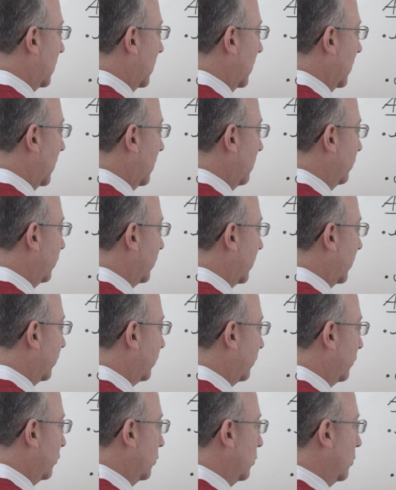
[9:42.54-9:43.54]
allows
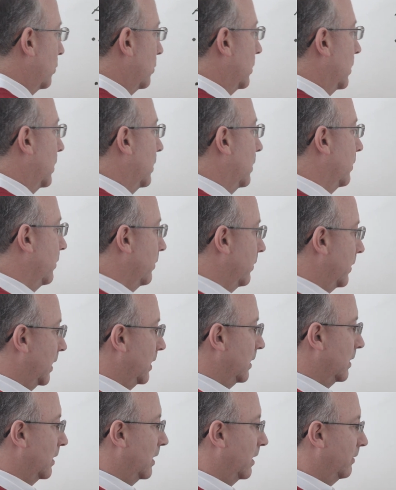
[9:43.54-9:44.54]
us to
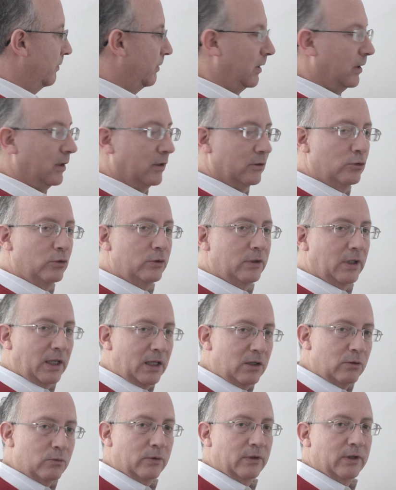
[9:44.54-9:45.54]
then have a good
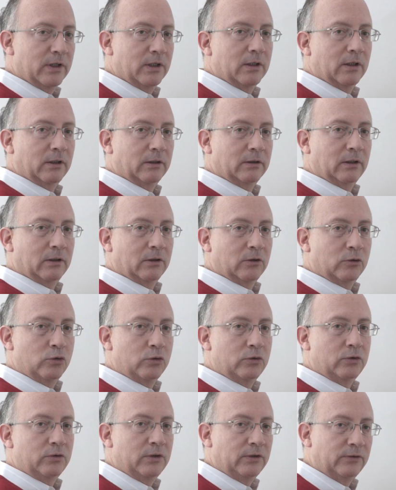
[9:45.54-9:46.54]
inquiry, a
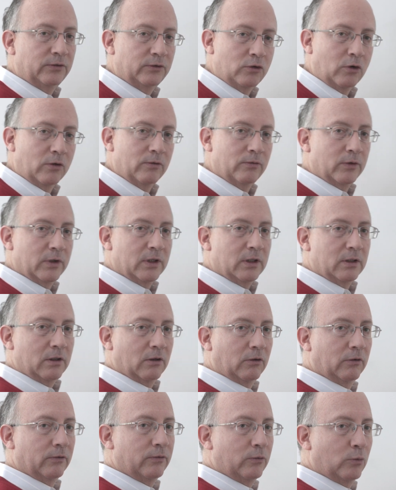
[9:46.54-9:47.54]
good discovery
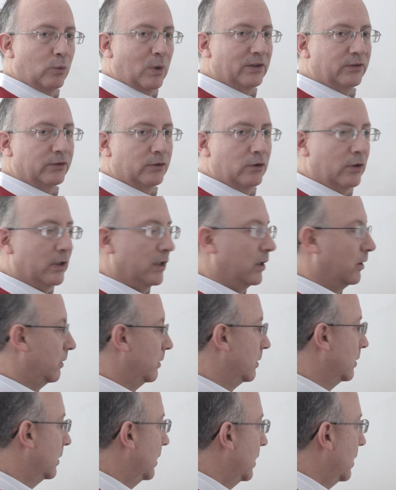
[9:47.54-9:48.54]
of what's going
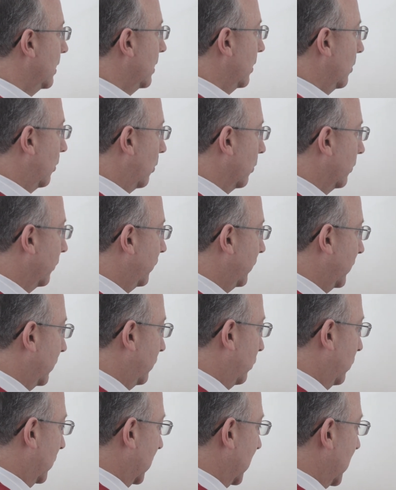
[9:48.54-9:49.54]
on. All of
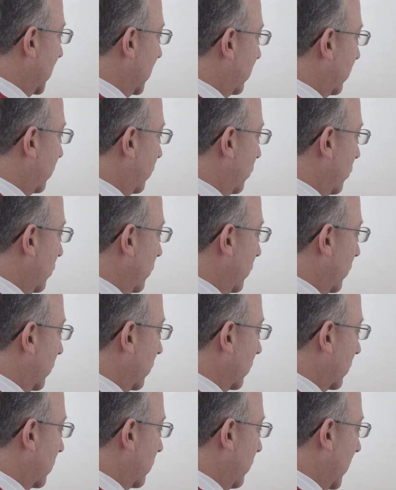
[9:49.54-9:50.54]
this would lead to
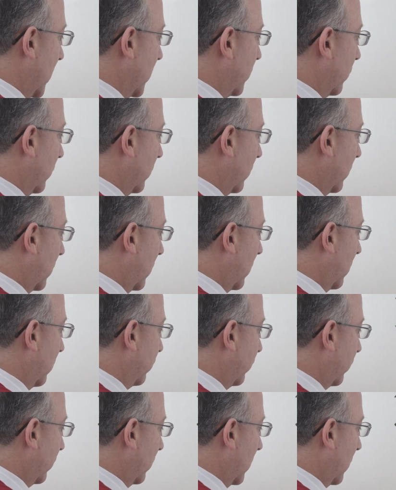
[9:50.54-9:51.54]
the creation
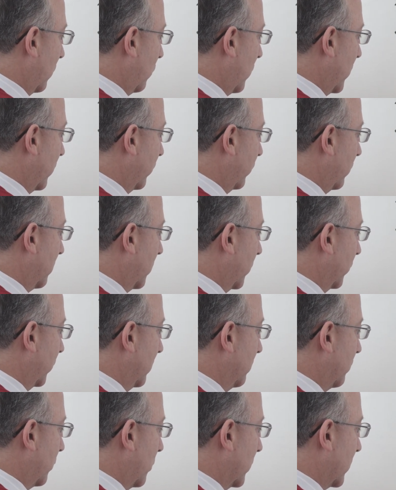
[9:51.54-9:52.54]
of one of the
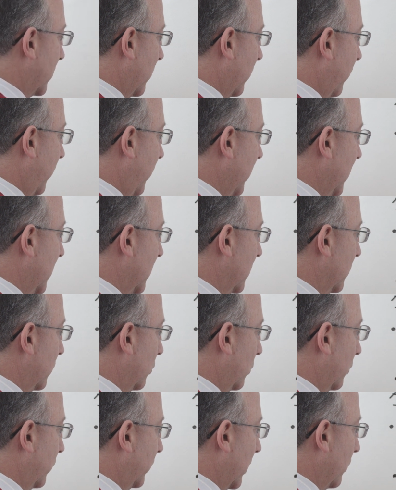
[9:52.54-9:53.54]
most important thinking
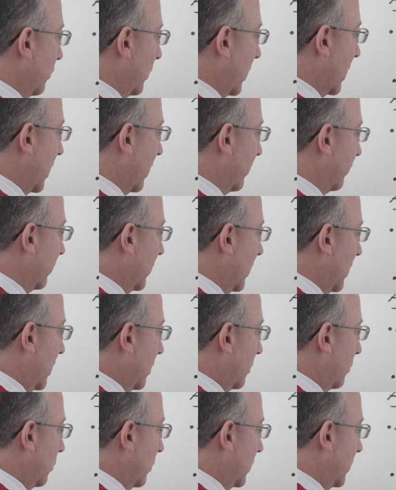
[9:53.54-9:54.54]
tools that we have,
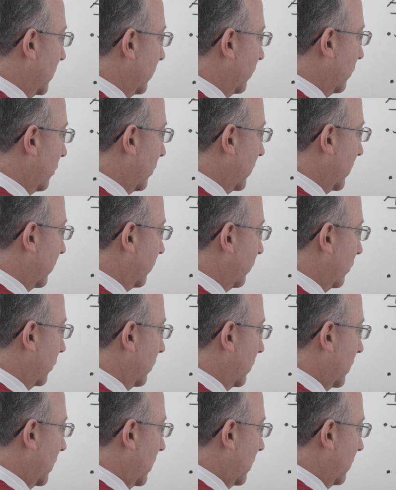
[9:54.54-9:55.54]
which is known as
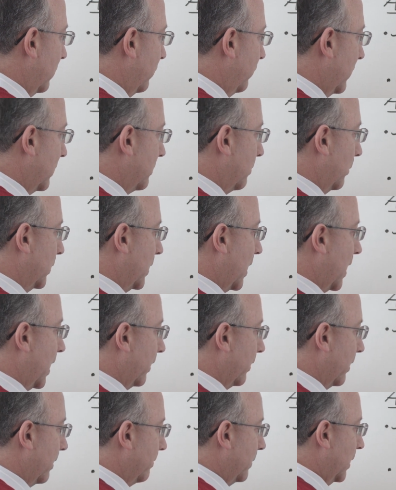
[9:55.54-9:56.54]
the fishbone
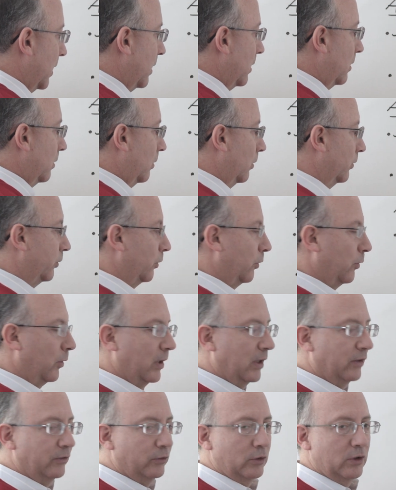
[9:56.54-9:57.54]
diagram, also
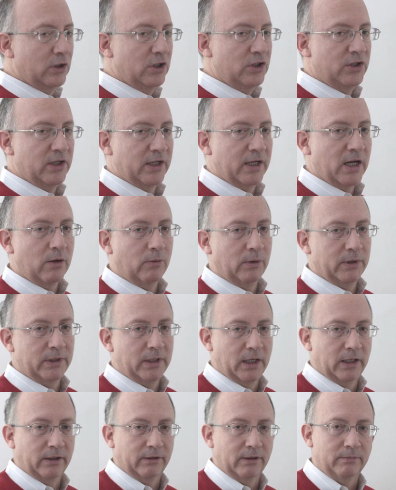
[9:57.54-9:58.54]
known as the Ishikawa
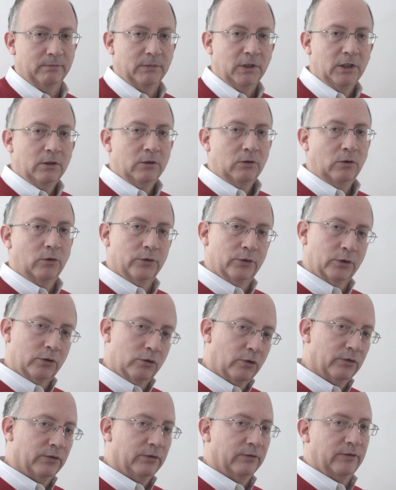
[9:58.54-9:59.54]
diagram or the
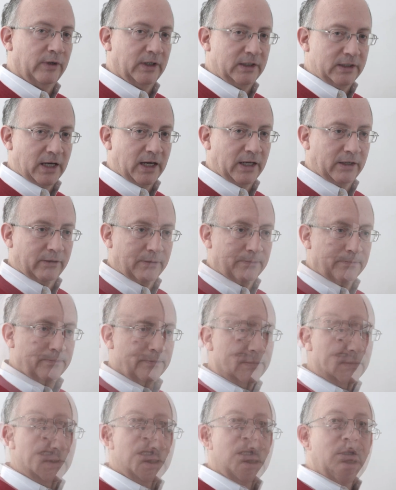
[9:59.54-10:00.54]
cause-effect diagram.
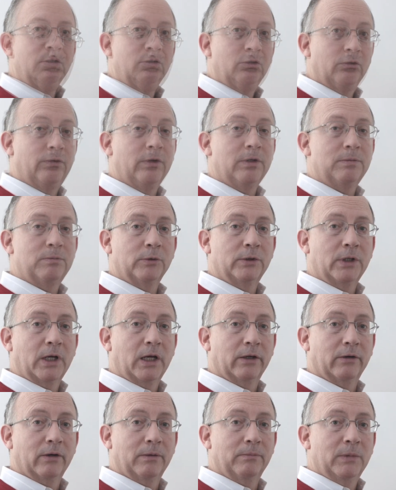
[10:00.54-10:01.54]
The fishbone
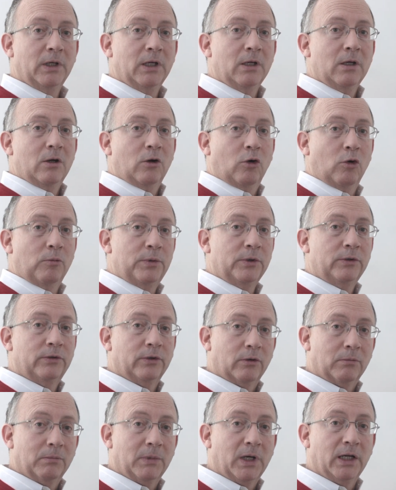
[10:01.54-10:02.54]
diagram,
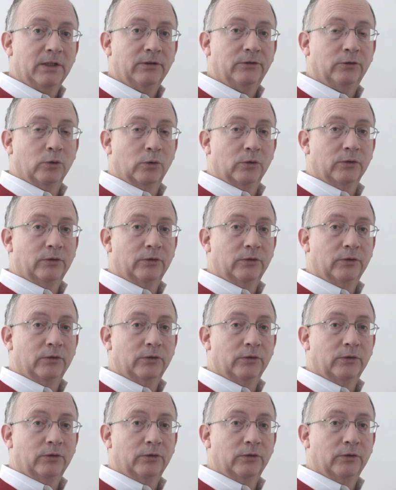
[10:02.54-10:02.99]
opens our minds to